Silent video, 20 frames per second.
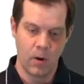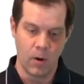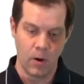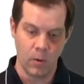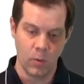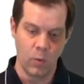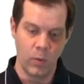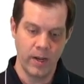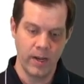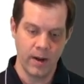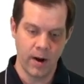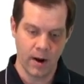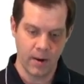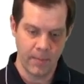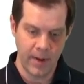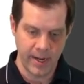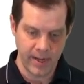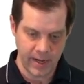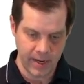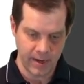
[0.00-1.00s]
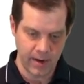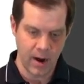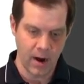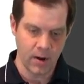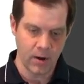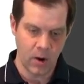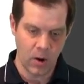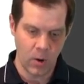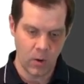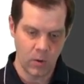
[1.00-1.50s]
or we are making
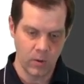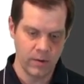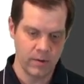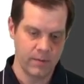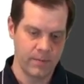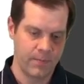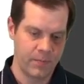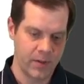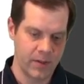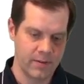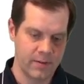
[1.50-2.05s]
our own